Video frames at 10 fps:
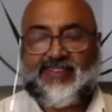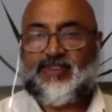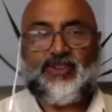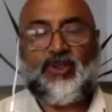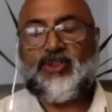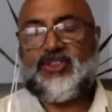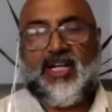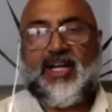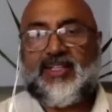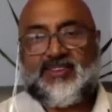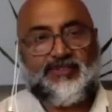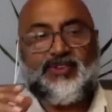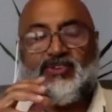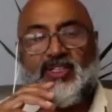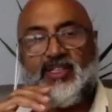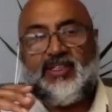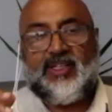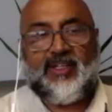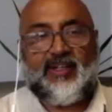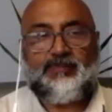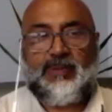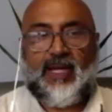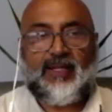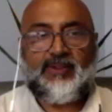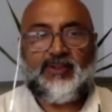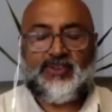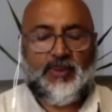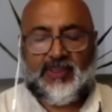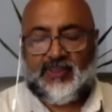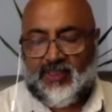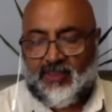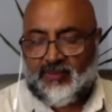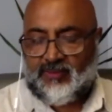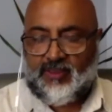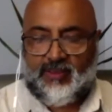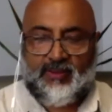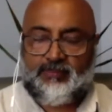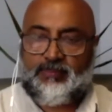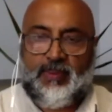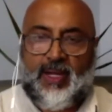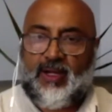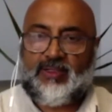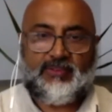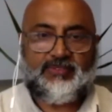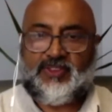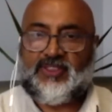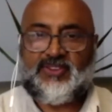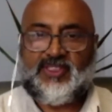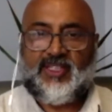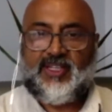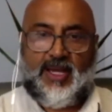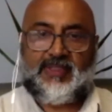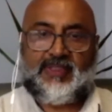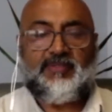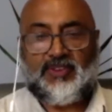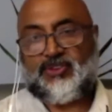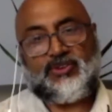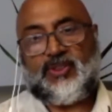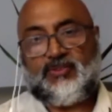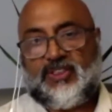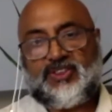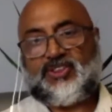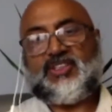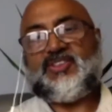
those guys, if you read their bios, their biographies, they were true adventurers.